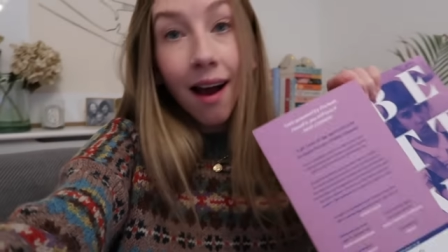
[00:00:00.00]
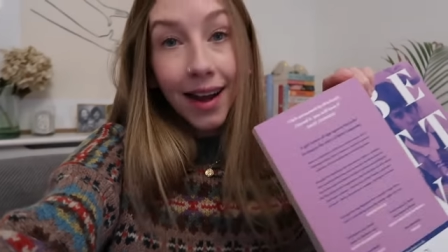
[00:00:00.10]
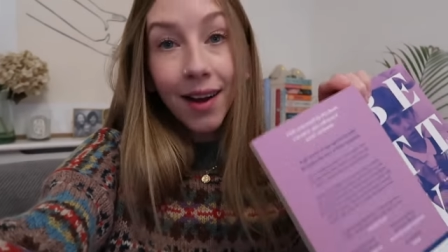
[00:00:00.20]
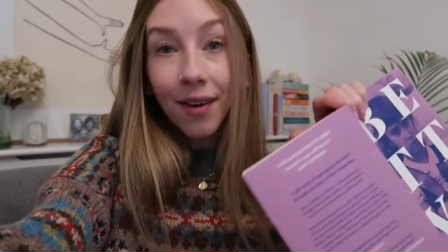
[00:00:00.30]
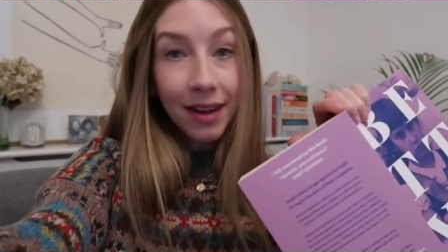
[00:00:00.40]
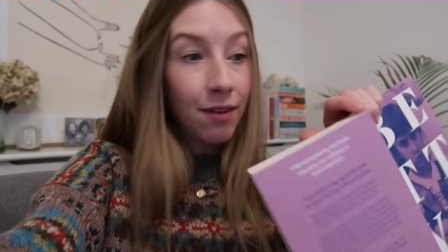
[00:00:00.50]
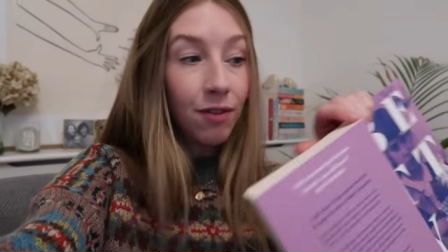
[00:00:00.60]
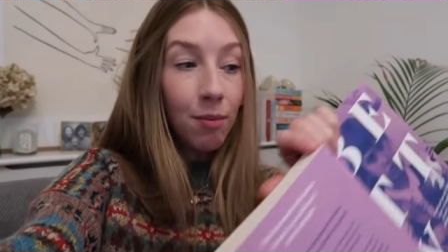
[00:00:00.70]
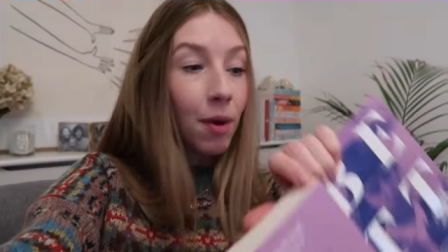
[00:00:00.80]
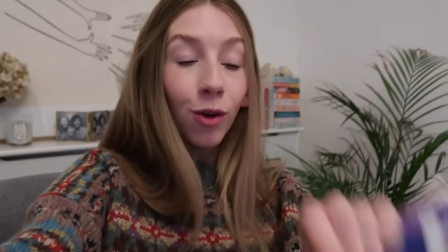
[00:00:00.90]
I can't
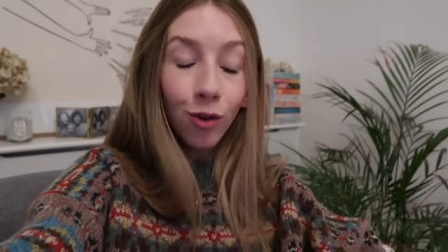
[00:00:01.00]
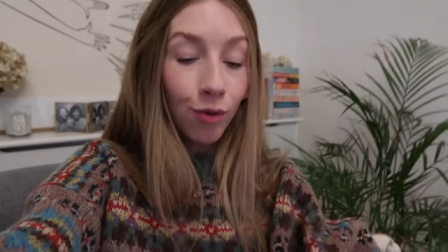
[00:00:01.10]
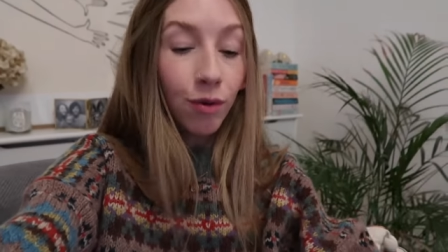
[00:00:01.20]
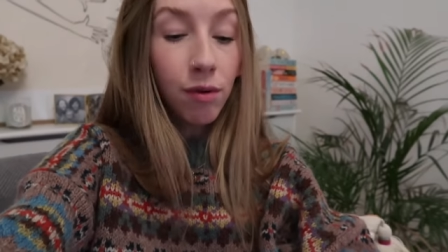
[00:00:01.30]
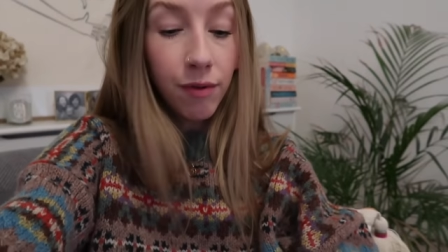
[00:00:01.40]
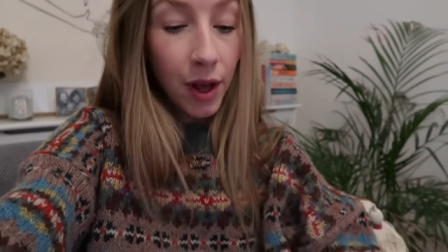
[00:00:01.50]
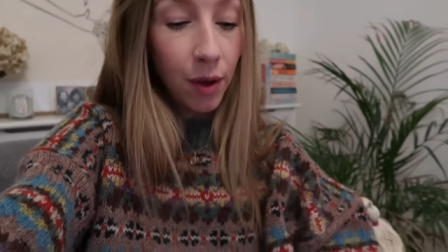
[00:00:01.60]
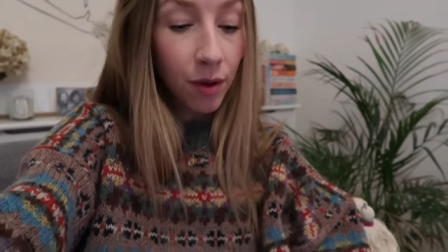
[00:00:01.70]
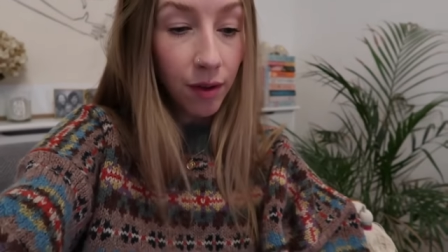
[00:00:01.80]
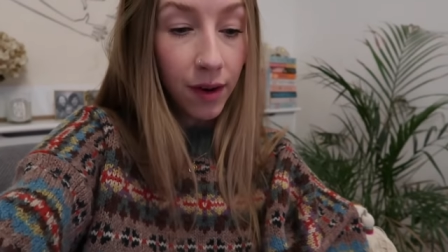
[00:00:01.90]
give you much of a
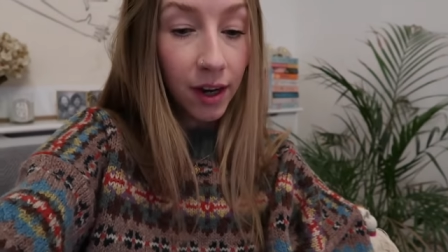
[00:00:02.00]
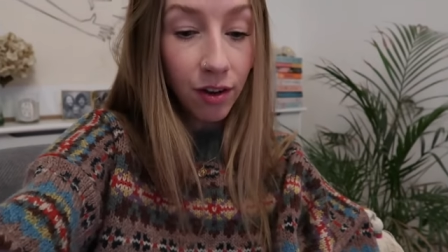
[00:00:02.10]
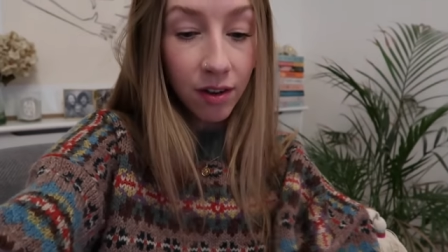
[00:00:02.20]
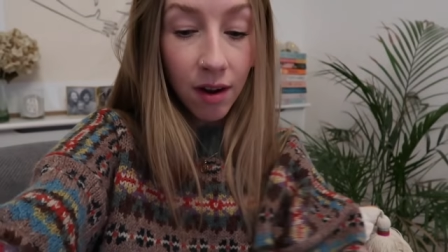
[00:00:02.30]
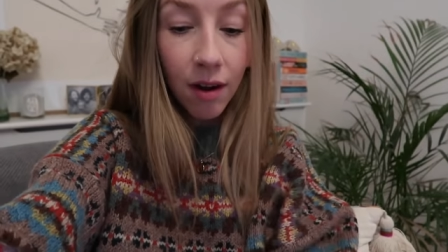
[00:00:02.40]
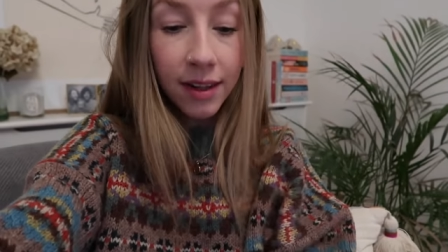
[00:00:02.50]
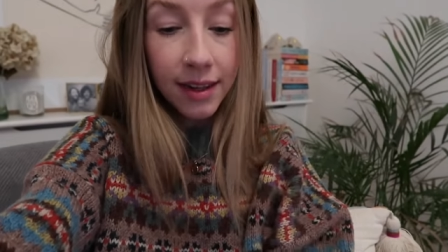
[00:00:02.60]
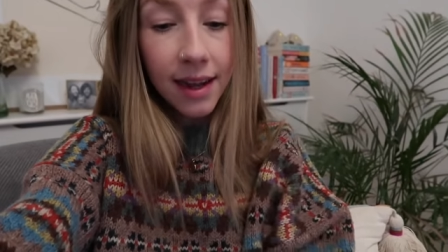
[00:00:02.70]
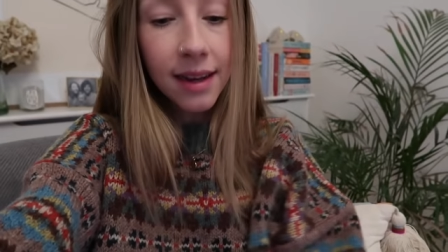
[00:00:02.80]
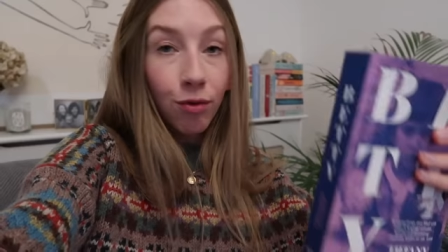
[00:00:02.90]
review because I've only just started it.